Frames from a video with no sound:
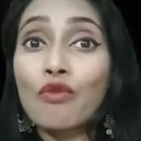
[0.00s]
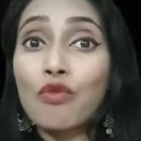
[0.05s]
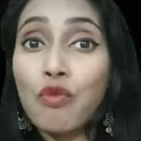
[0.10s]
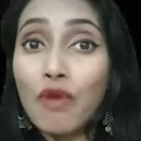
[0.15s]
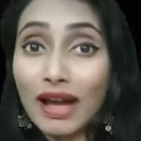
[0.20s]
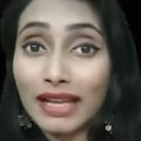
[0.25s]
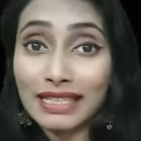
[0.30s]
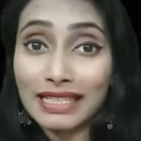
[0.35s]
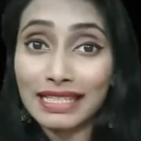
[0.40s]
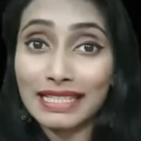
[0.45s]

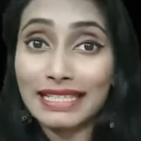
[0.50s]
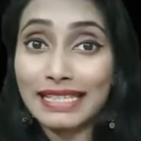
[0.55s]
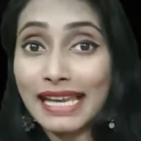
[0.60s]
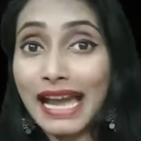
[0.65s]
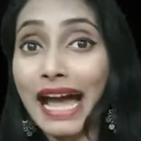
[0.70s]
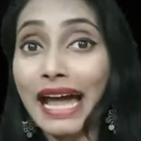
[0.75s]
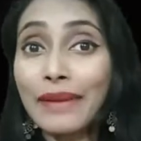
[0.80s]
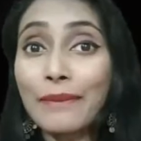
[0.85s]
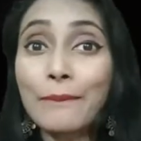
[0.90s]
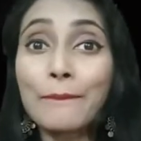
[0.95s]
was
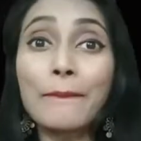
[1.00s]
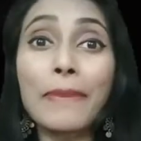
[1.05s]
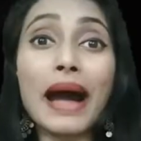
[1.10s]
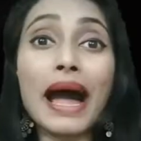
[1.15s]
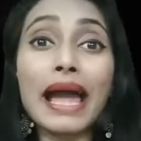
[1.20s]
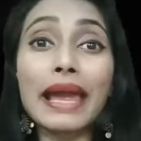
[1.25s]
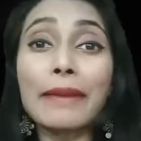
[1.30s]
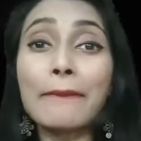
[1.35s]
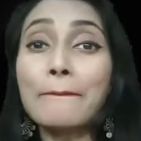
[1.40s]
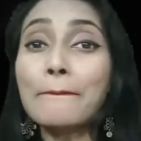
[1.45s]
done
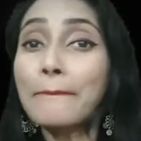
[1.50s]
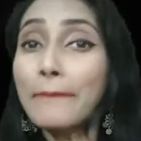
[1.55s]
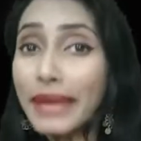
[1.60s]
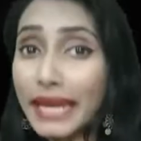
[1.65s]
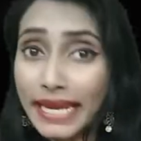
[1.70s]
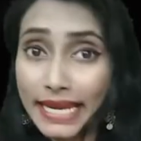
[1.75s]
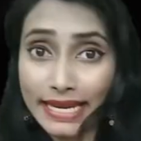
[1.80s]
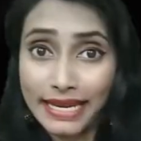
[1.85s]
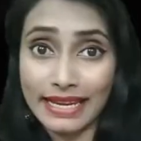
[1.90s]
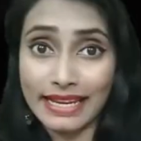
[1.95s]
by
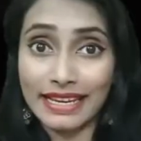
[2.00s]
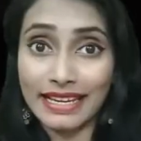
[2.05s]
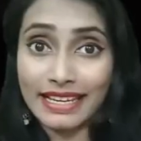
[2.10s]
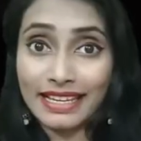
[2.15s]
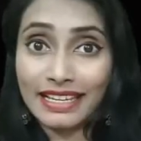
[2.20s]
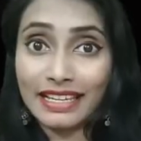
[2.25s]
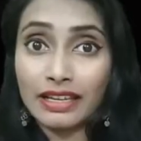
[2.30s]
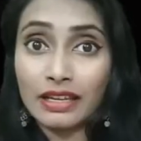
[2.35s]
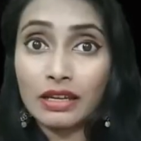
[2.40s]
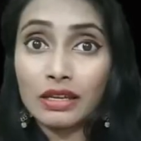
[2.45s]
me.
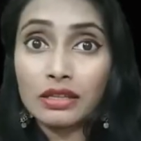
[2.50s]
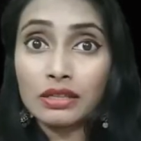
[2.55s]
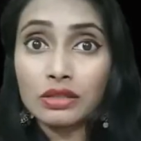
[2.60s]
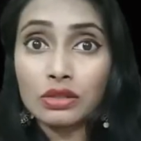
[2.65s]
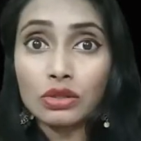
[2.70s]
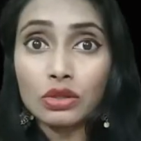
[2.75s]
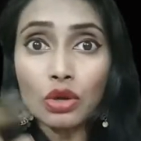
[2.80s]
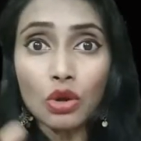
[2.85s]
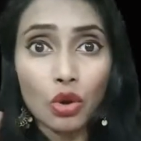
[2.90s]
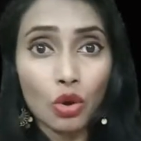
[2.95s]

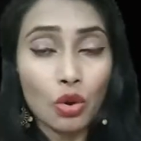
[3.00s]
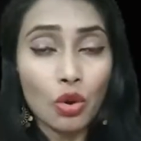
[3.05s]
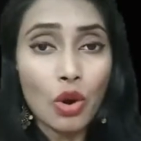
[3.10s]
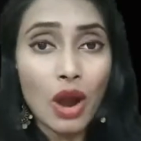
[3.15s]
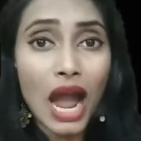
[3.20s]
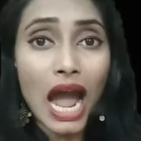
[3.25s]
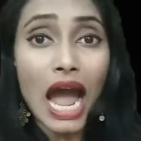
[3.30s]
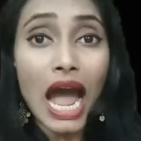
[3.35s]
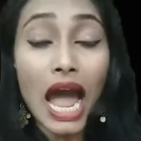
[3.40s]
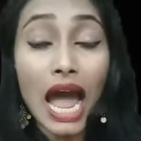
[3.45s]
So
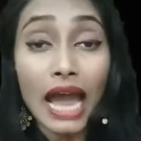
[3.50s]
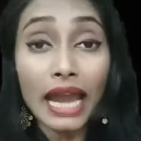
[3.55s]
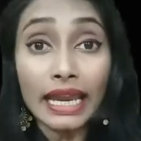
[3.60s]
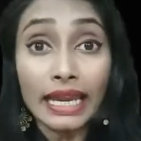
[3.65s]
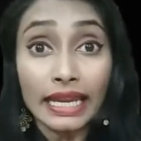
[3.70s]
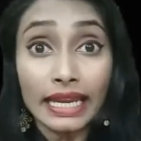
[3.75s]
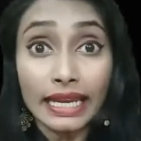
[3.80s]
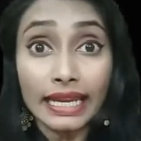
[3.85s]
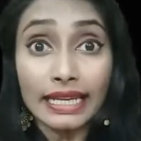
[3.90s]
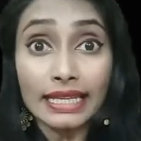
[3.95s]

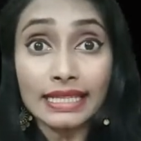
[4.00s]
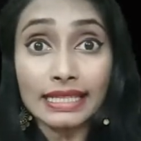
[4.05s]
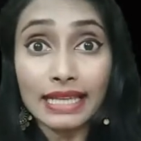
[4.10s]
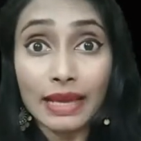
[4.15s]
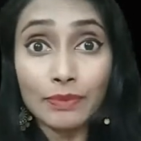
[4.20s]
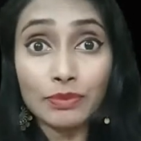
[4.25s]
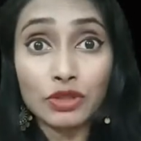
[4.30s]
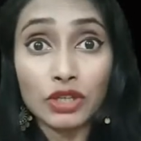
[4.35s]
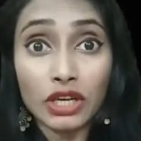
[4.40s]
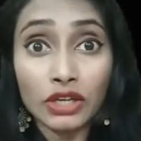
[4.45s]
I in
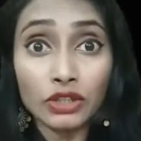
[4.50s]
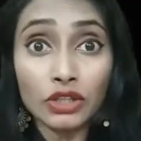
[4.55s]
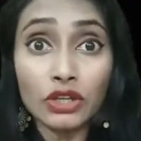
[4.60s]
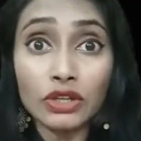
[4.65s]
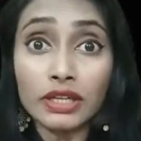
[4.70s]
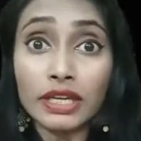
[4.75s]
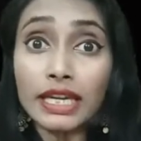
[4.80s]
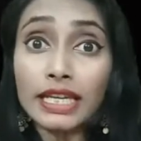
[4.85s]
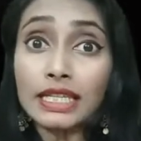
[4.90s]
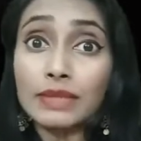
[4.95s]
subjective
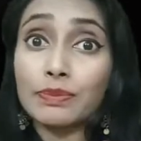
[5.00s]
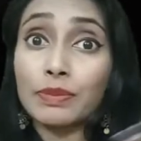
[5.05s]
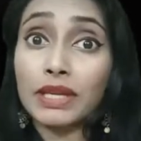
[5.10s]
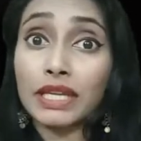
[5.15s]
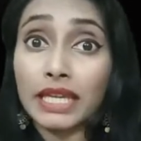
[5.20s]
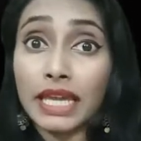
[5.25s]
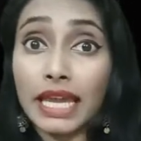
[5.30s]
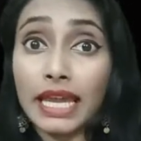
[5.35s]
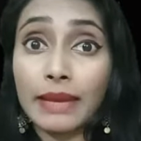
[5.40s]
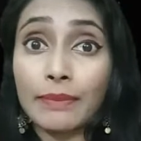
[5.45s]
case
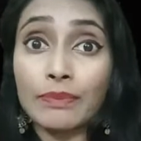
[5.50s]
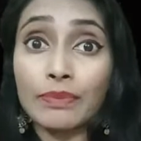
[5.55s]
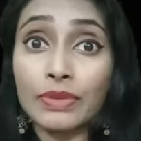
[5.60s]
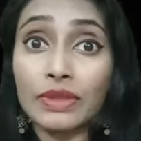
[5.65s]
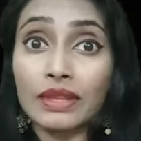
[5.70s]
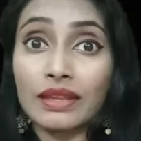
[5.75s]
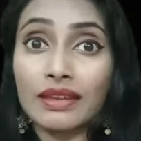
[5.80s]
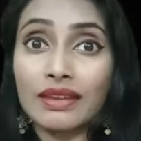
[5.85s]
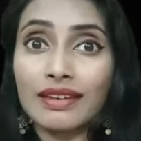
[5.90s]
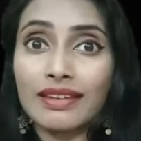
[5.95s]
became
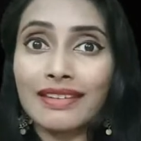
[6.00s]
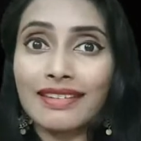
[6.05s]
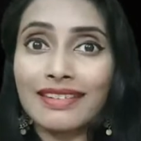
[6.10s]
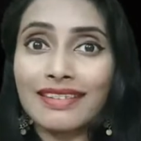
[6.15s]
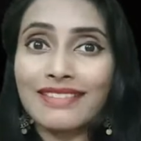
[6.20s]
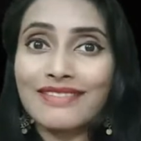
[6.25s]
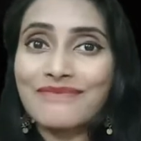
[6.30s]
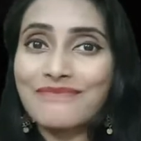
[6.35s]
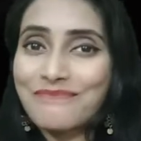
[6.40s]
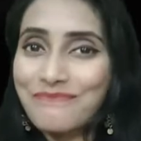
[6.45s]

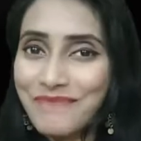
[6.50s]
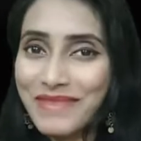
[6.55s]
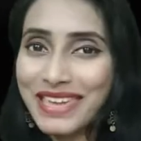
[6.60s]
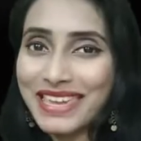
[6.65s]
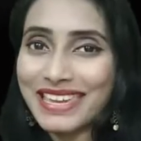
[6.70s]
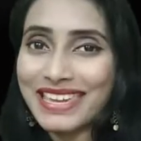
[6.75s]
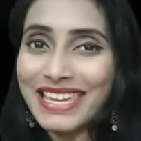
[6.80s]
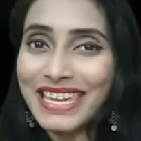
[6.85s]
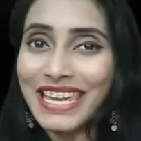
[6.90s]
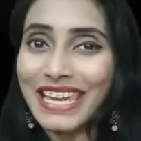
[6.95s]

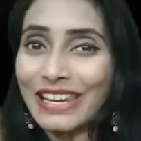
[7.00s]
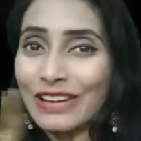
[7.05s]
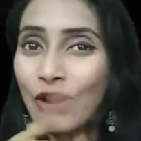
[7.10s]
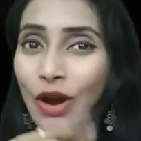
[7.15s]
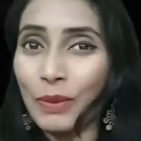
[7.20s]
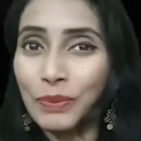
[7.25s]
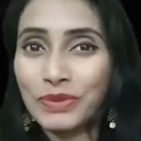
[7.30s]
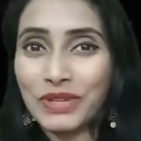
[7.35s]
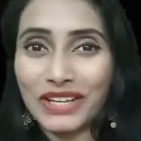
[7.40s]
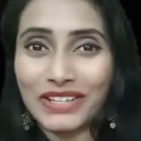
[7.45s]
me in
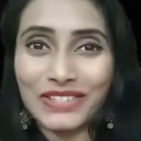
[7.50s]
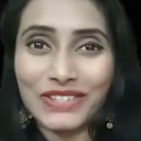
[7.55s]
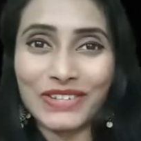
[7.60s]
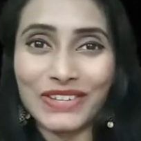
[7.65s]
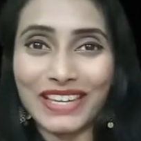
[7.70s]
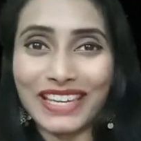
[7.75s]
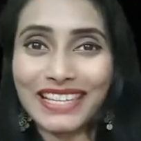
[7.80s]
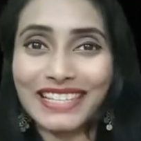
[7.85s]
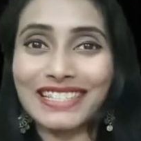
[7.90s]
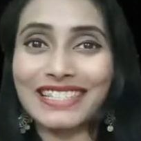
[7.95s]
objective
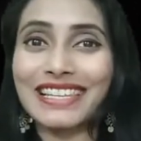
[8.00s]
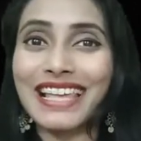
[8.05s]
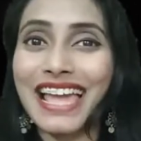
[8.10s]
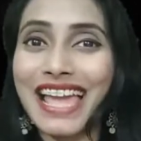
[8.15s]
case.